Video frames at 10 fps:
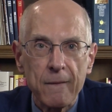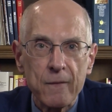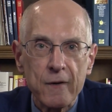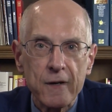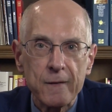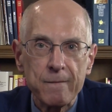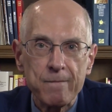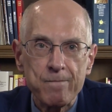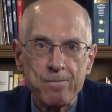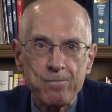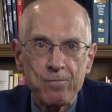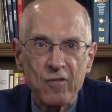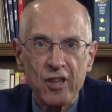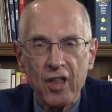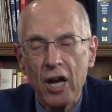Well,
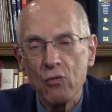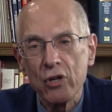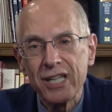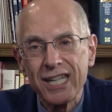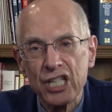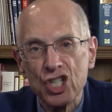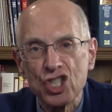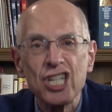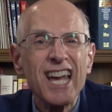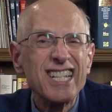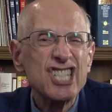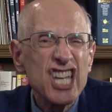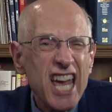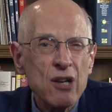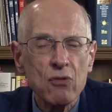the thyroid condition
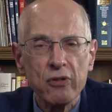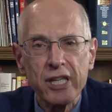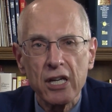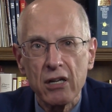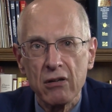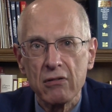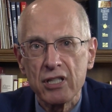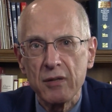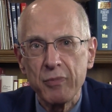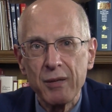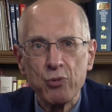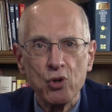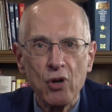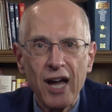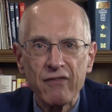generally occurs in people
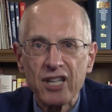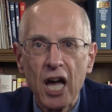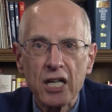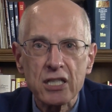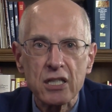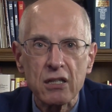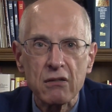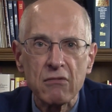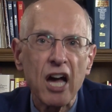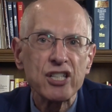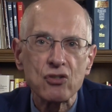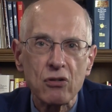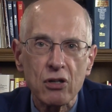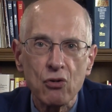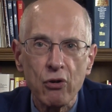who have toxic
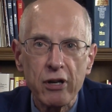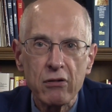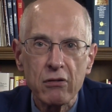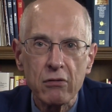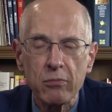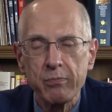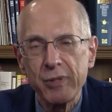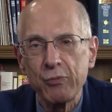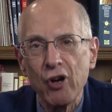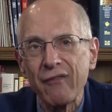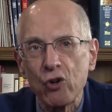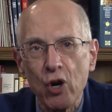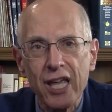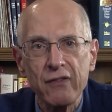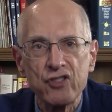nodular goiter or people who have
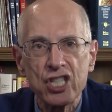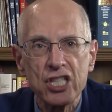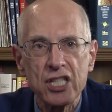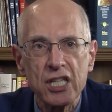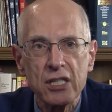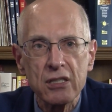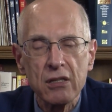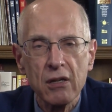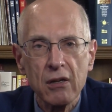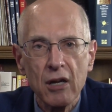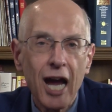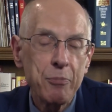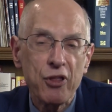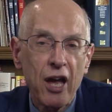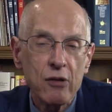Graves' disease.
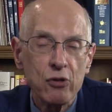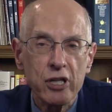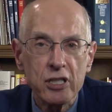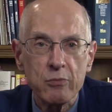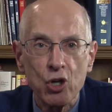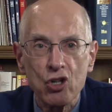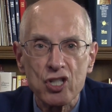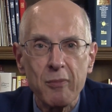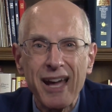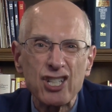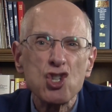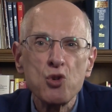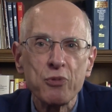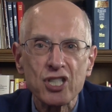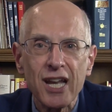Hyperthyroidism occurs in about two
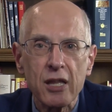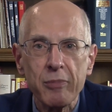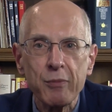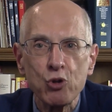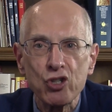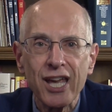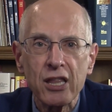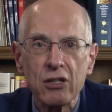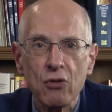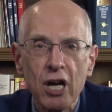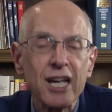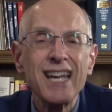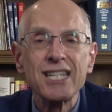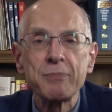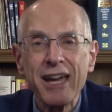percent of the people who take the drug,
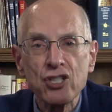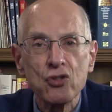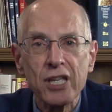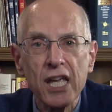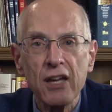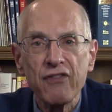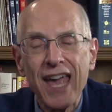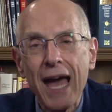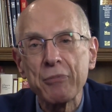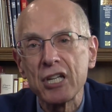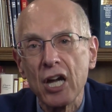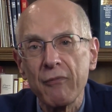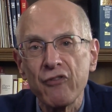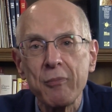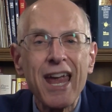especially if you happen to
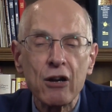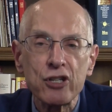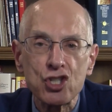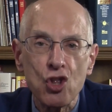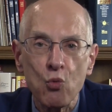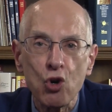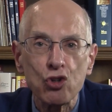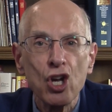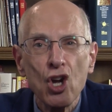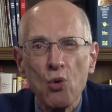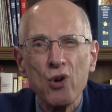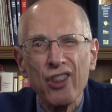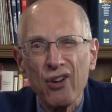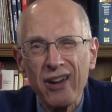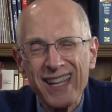come from areas of the world where
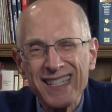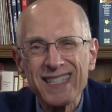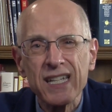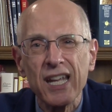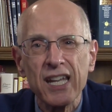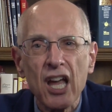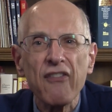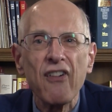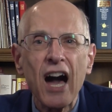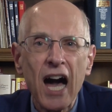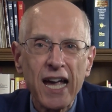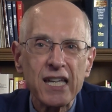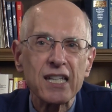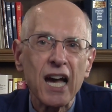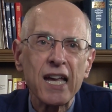there isn't enough
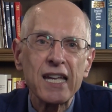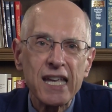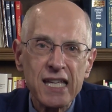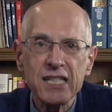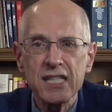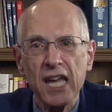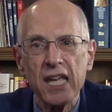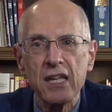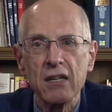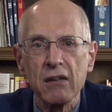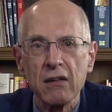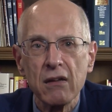iodine intake.